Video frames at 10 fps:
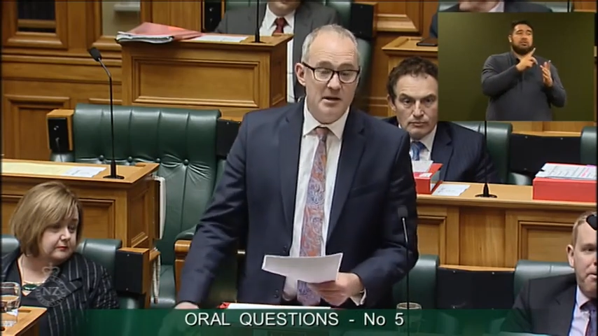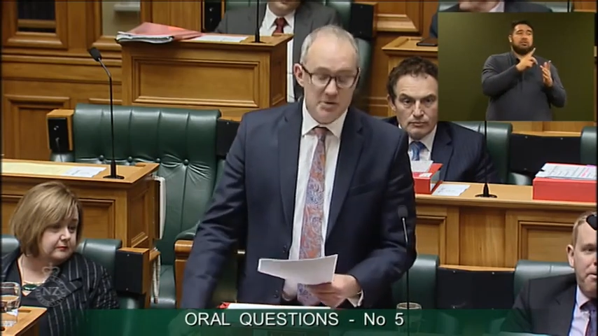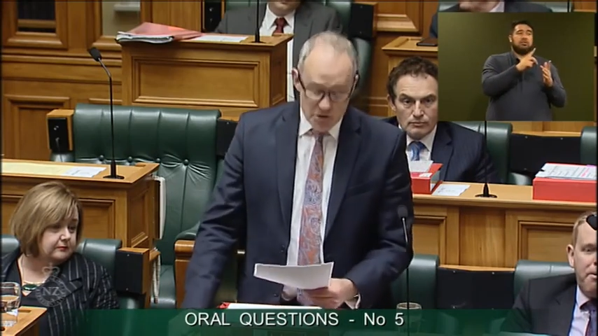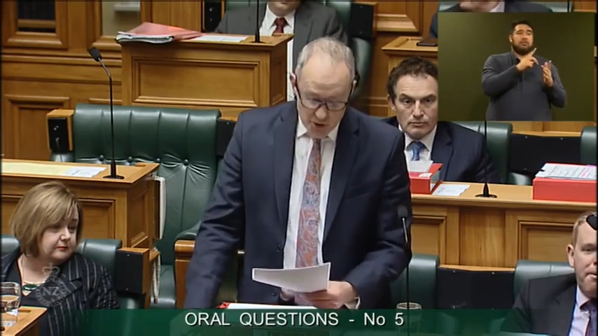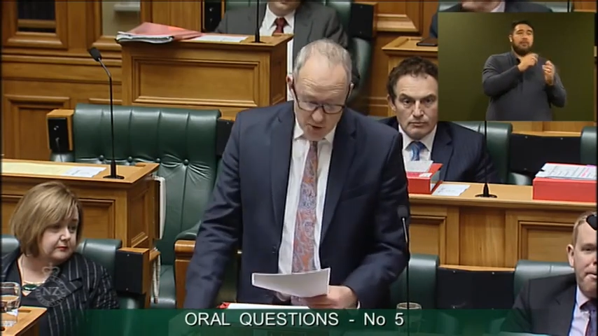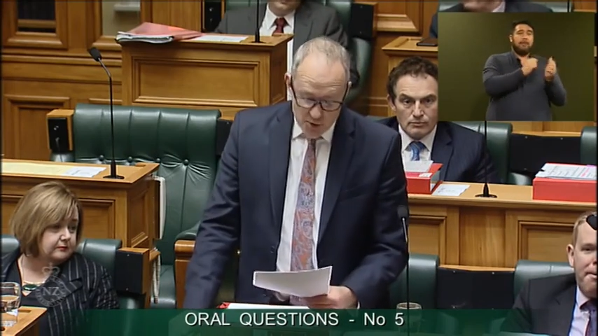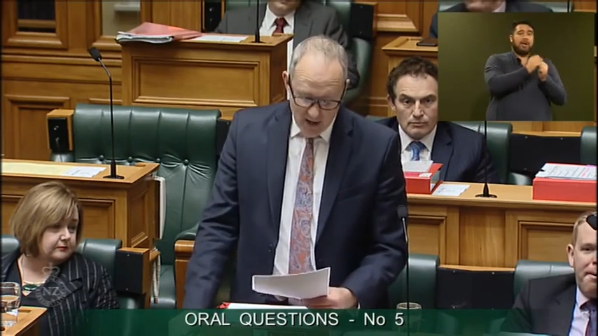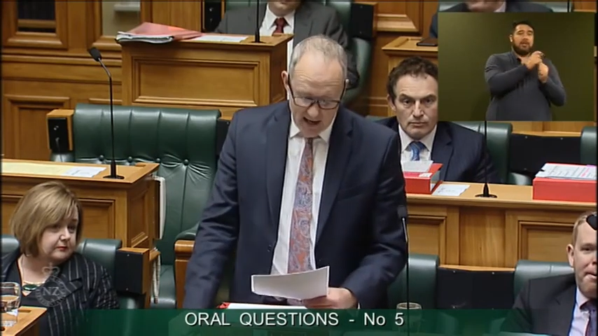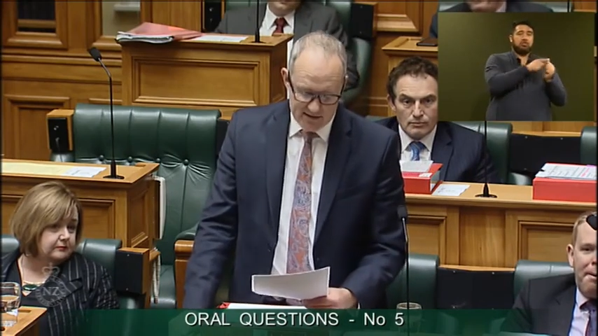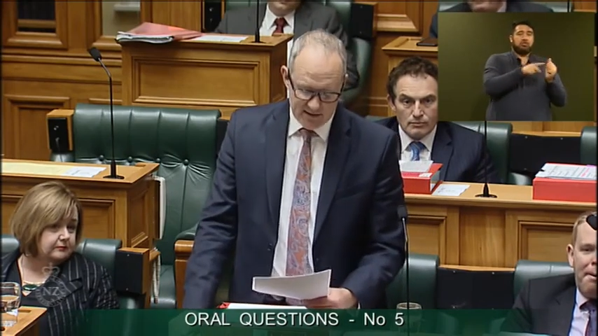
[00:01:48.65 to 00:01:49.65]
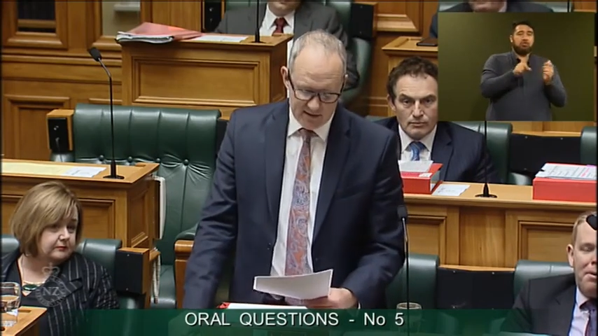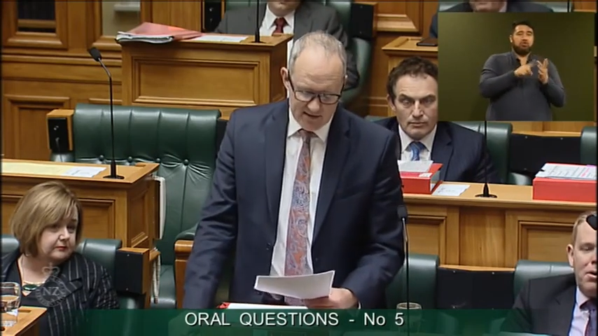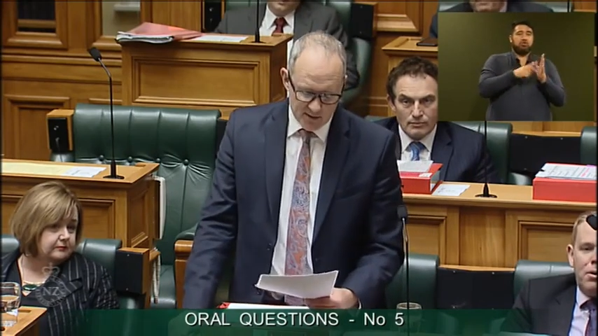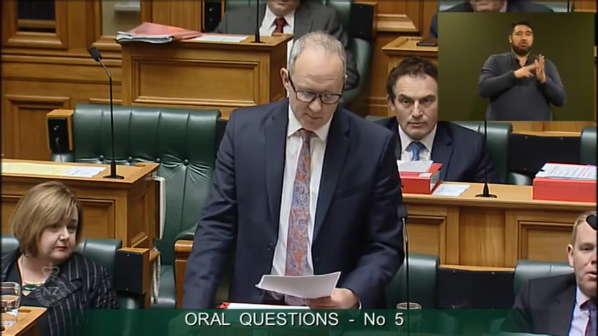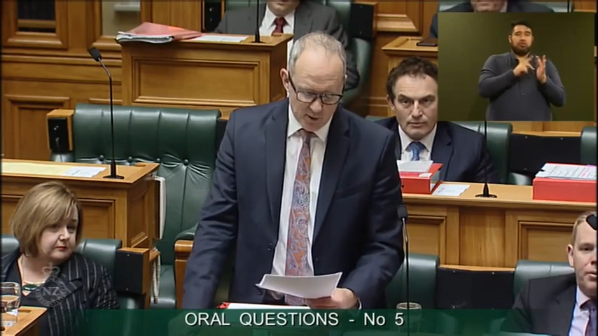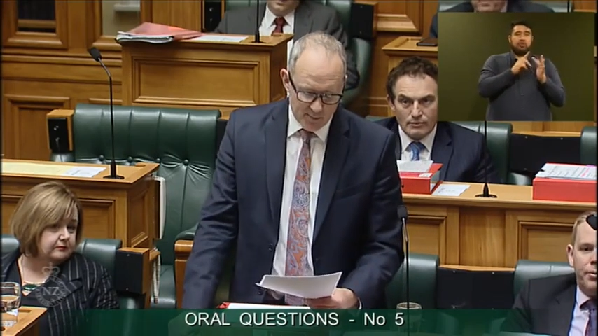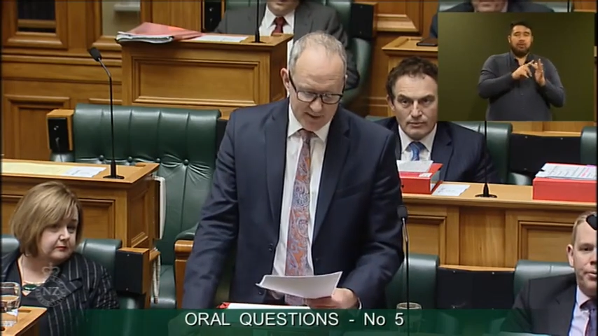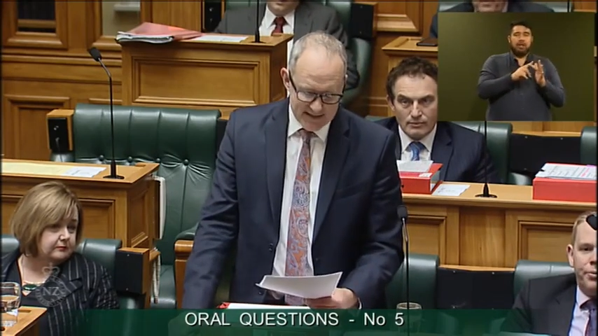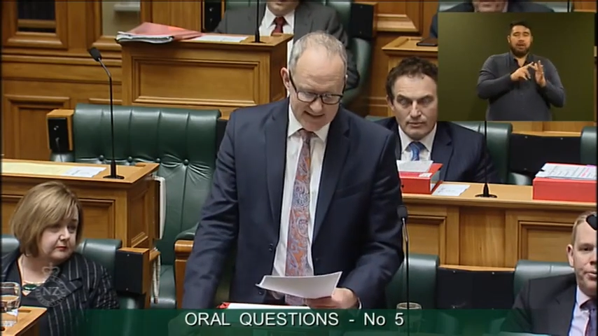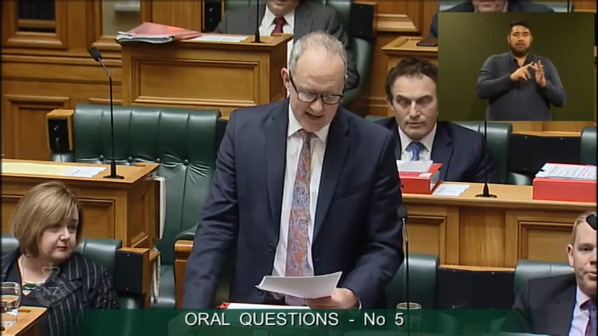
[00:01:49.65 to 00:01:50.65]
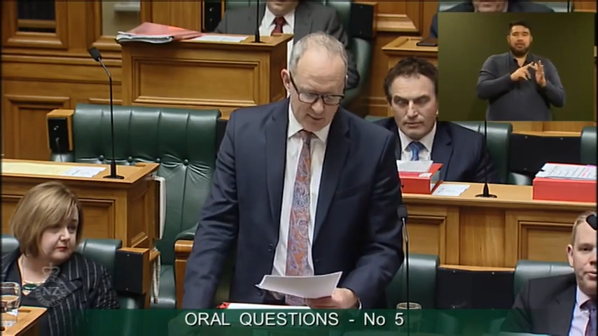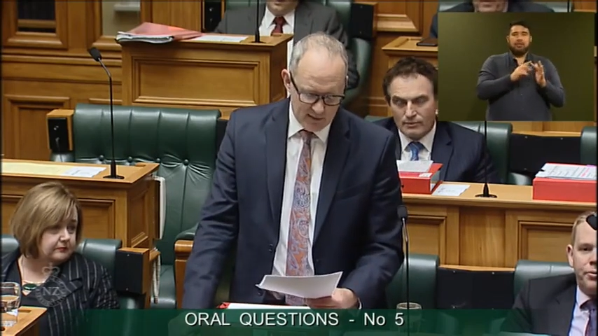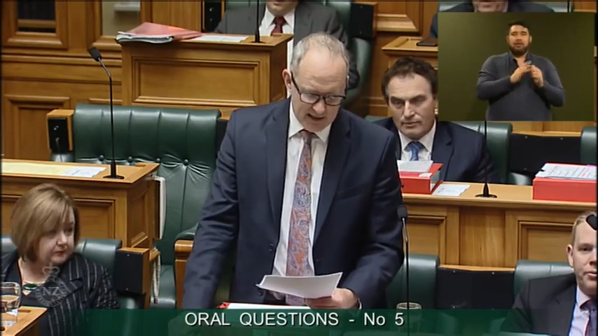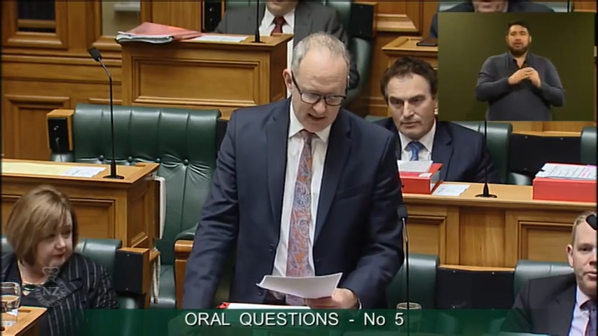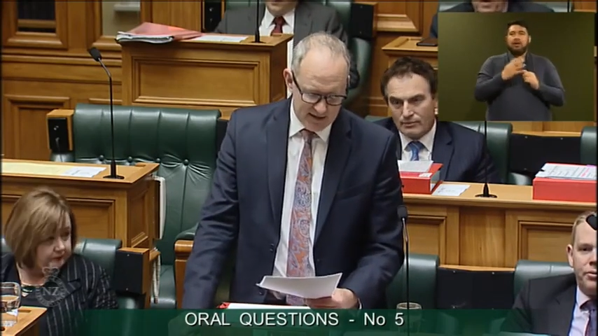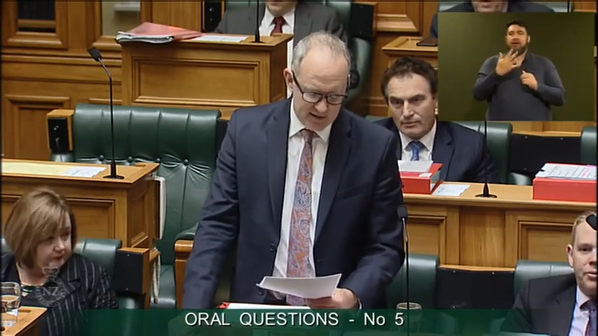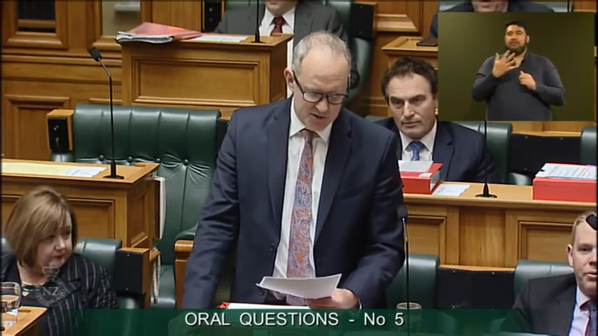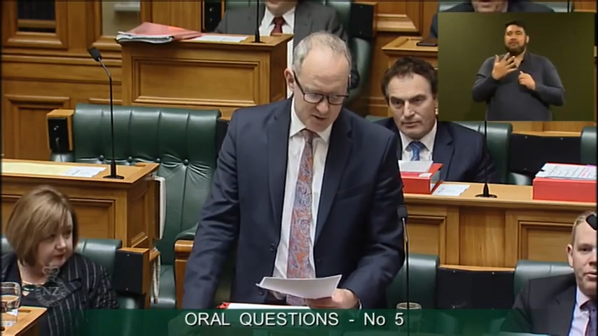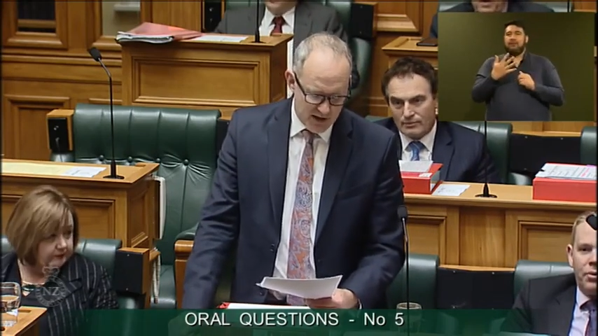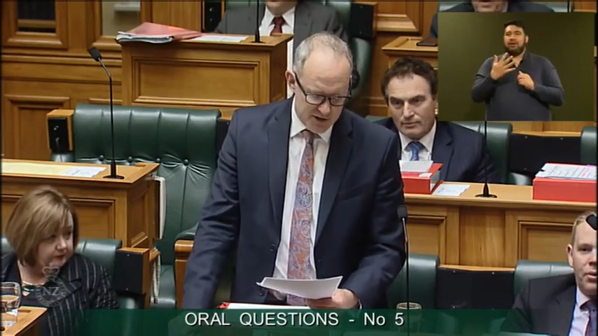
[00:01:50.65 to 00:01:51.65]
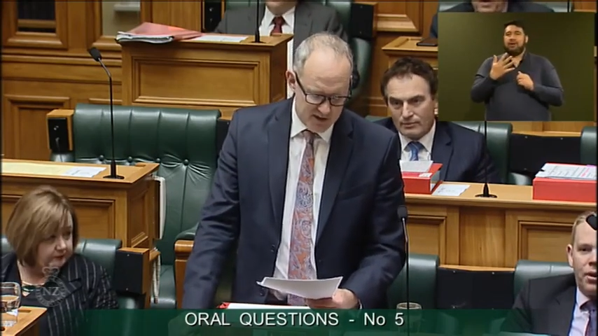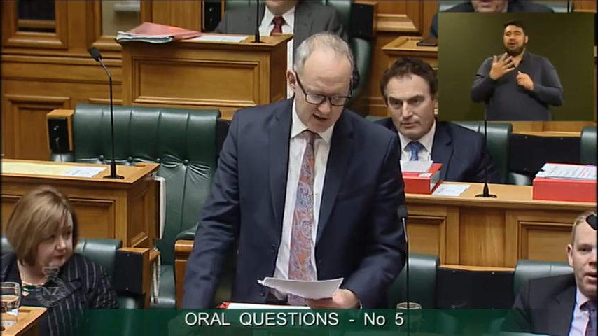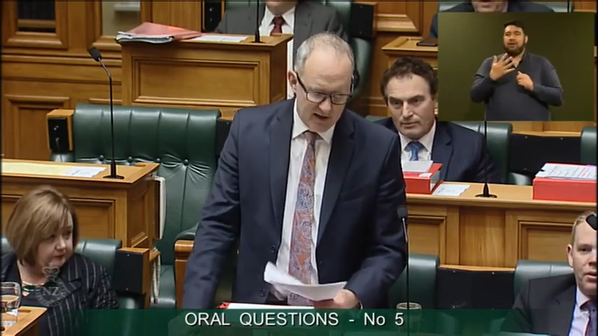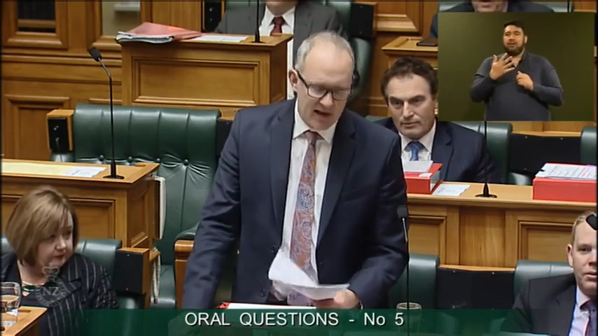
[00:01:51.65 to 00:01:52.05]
Speaker 1: new Housing New Zealand properties currently under construction.